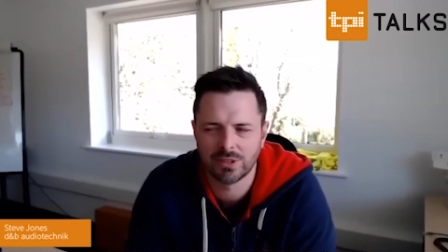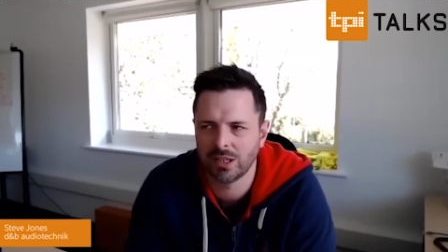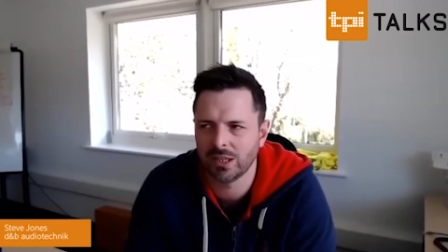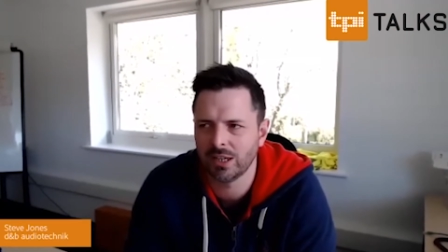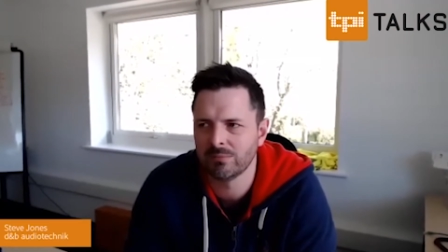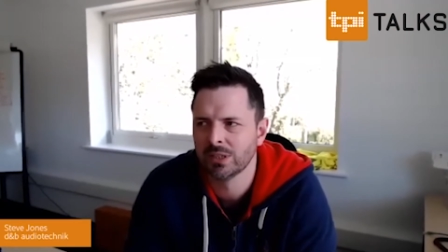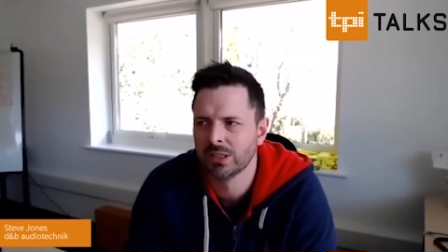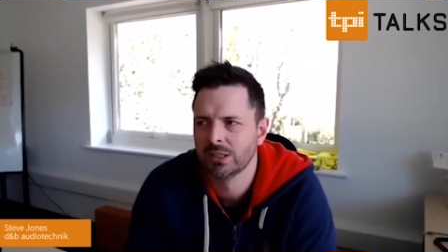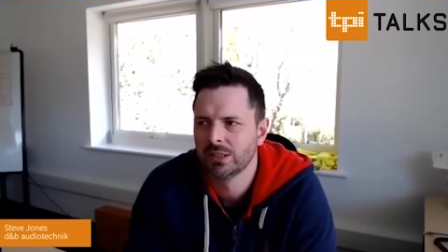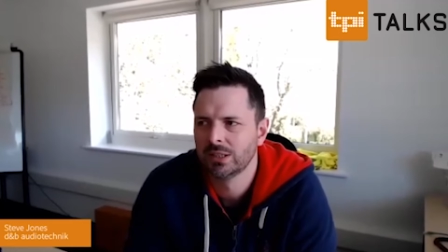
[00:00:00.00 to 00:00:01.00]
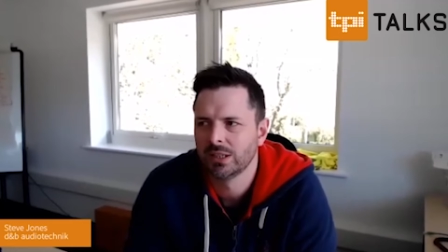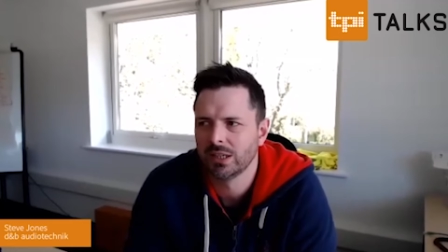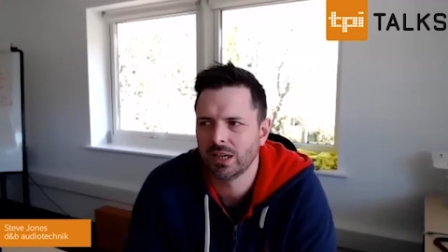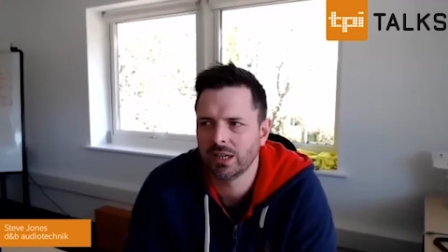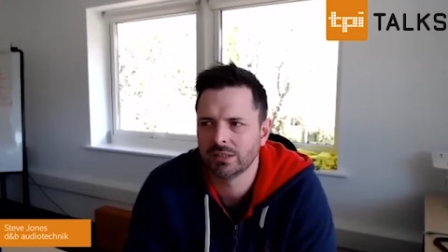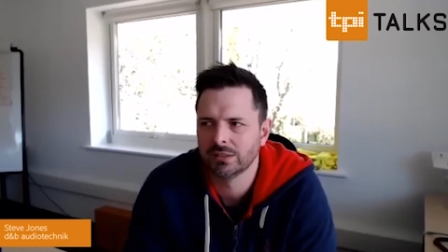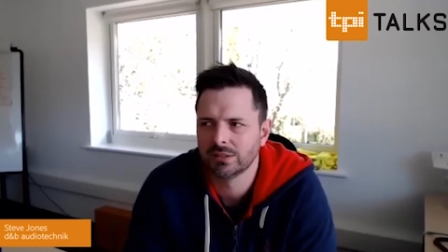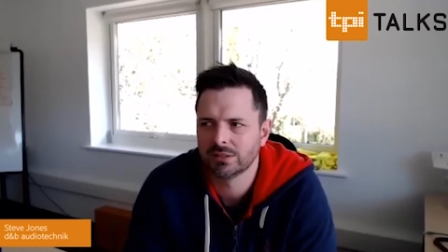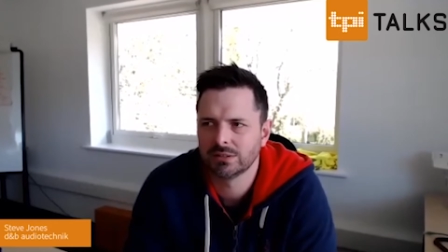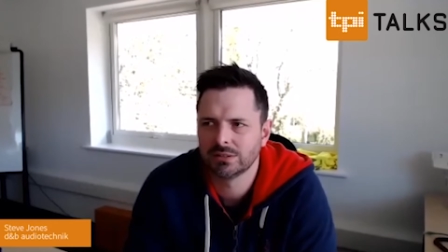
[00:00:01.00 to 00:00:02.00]
Um, and
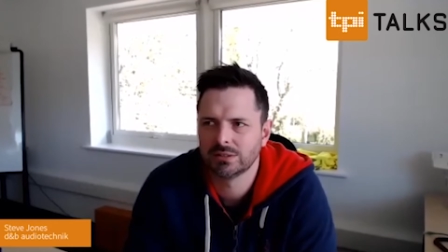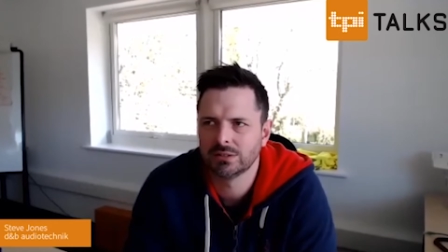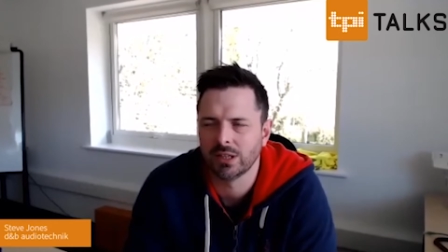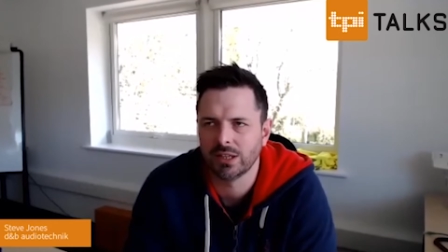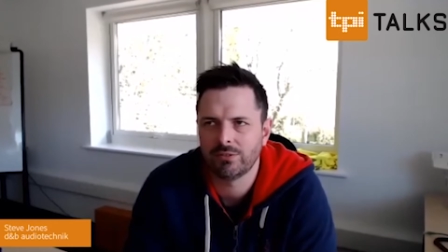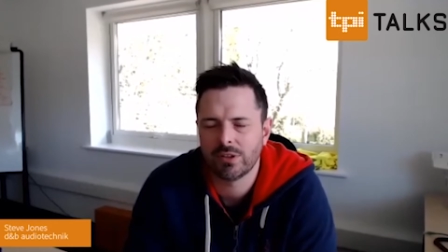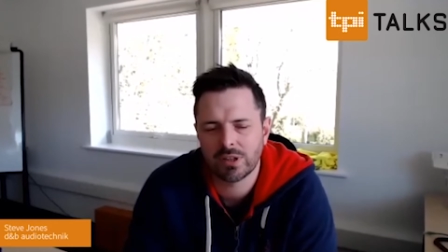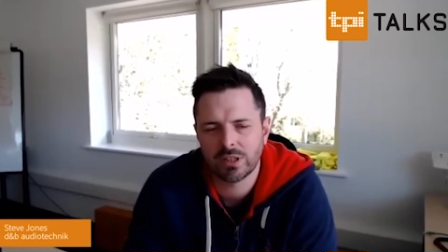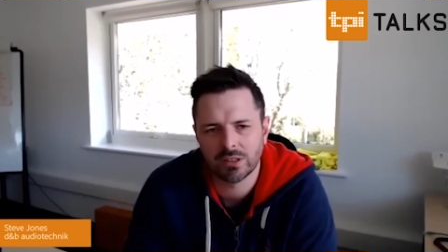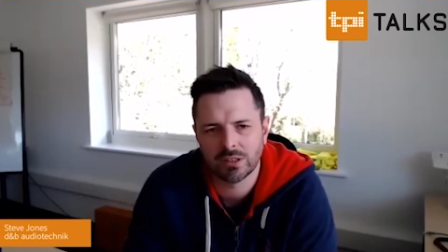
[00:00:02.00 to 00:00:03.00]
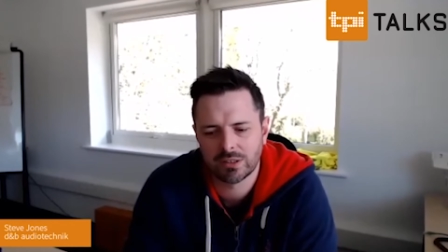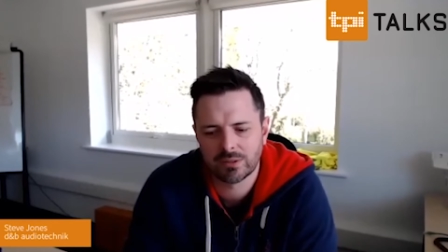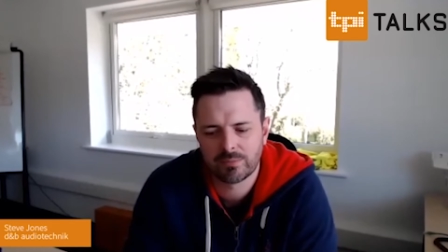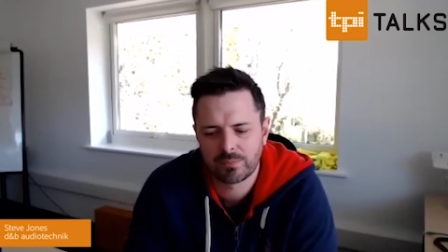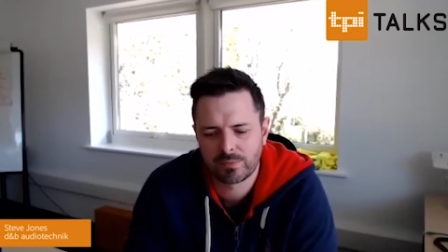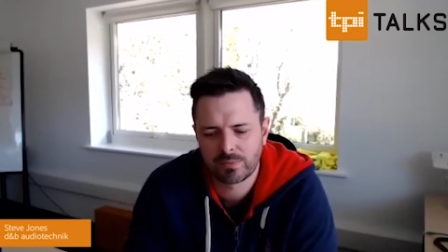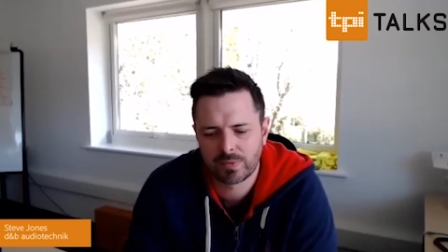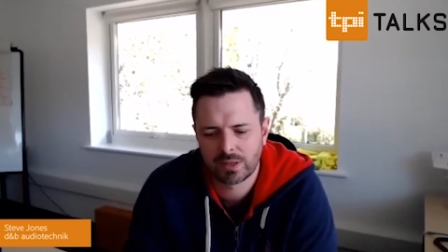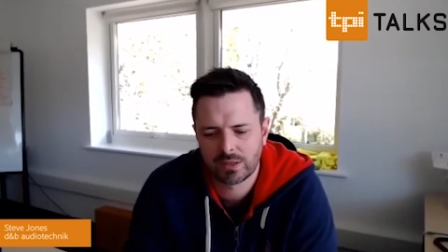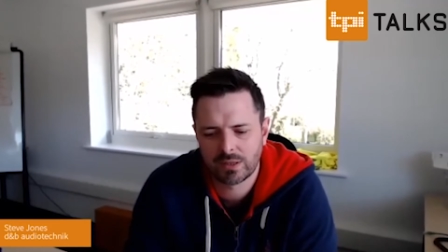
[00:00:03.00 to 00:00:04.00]
you know, if we think
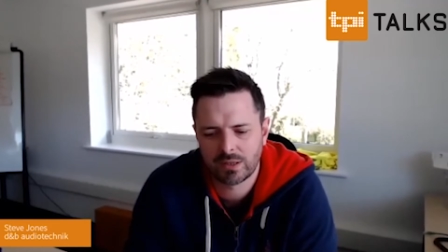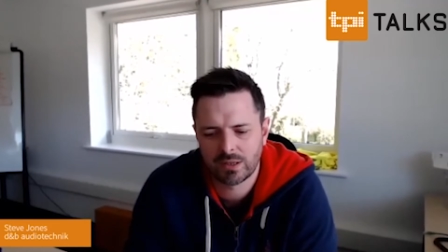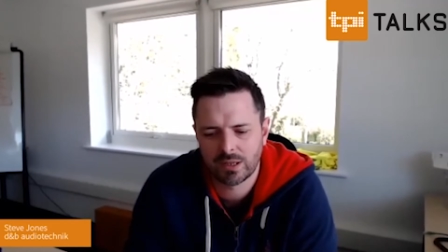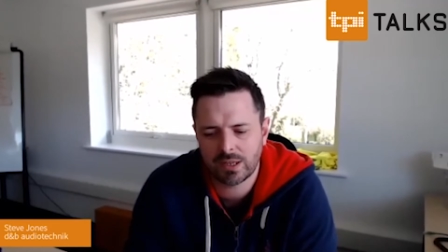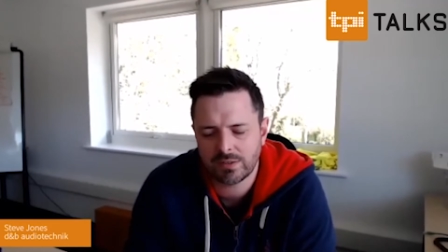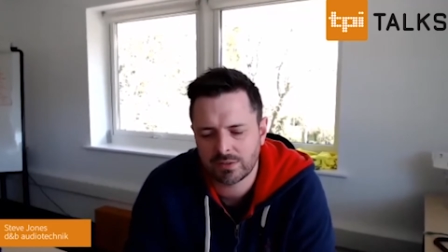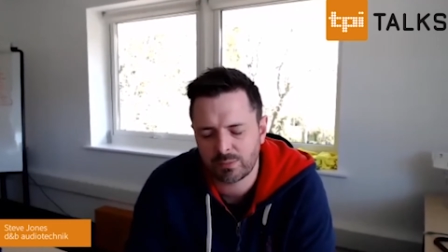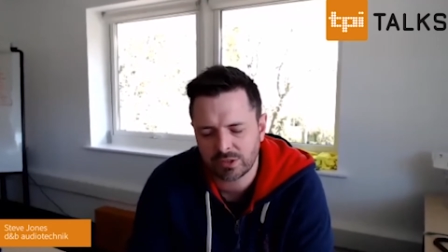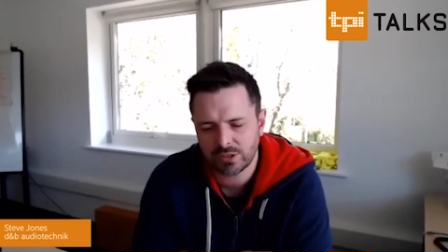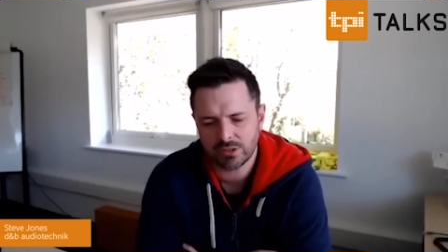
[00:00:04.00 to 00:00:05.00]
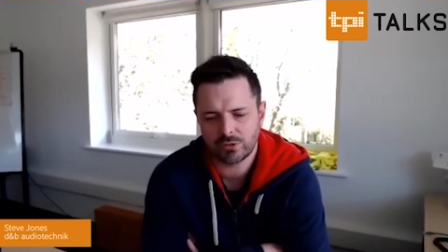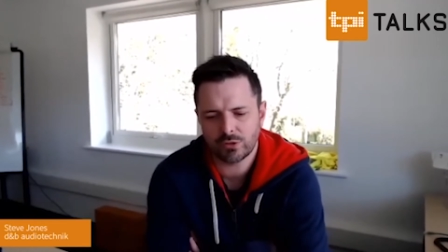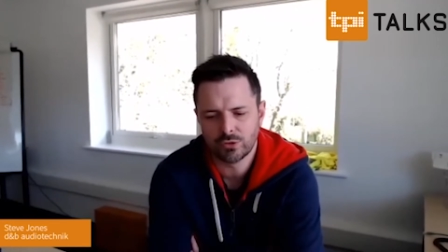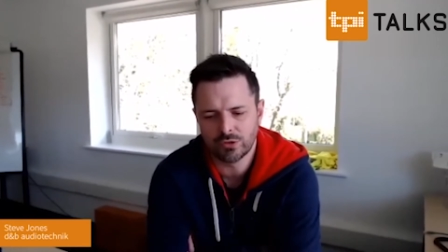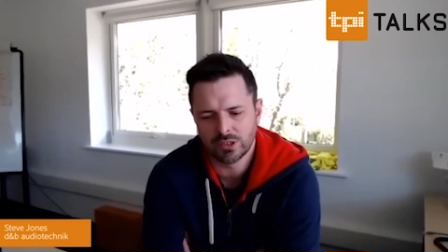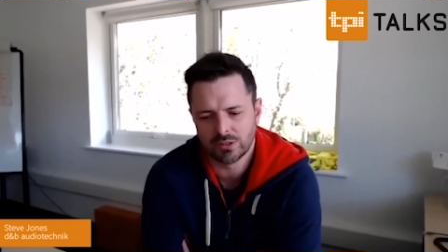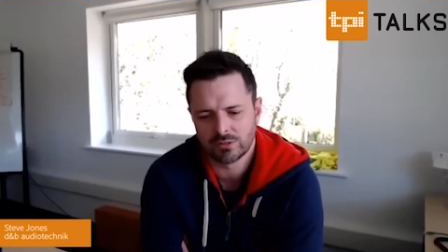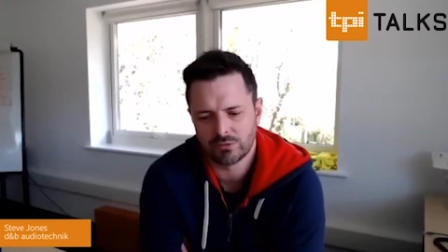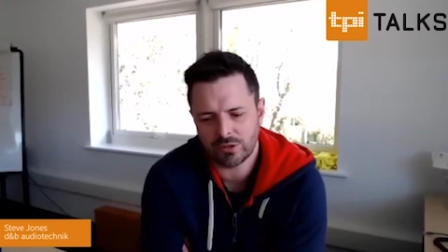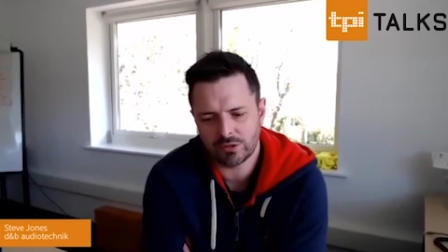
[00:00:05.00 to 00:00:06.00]
I guess especially the touring
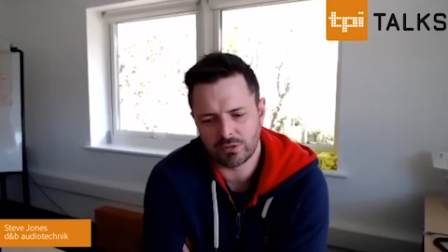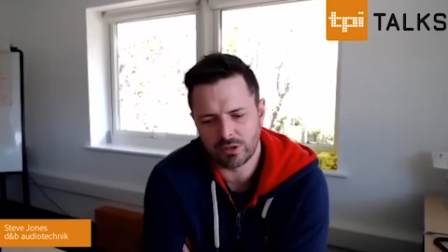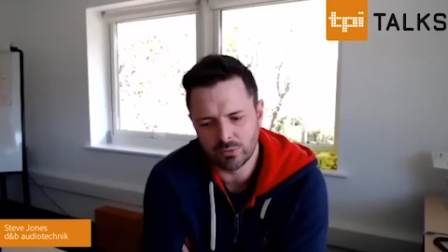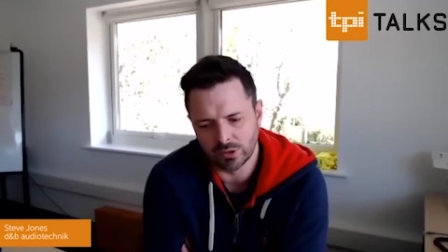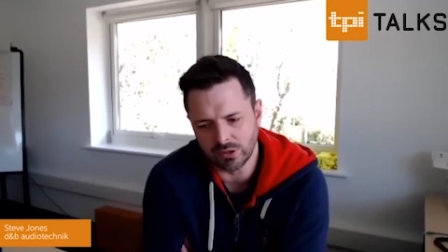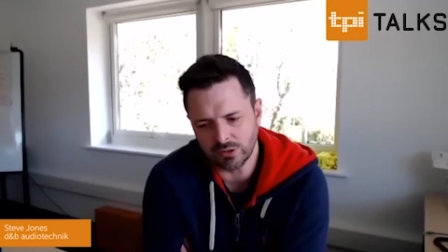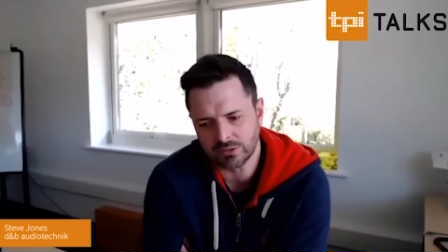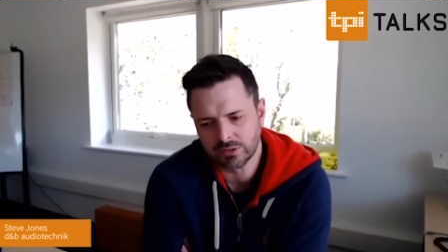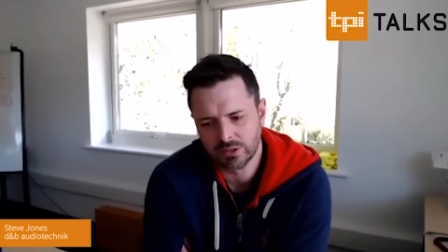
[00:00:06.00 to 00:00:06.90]
rock and roll world,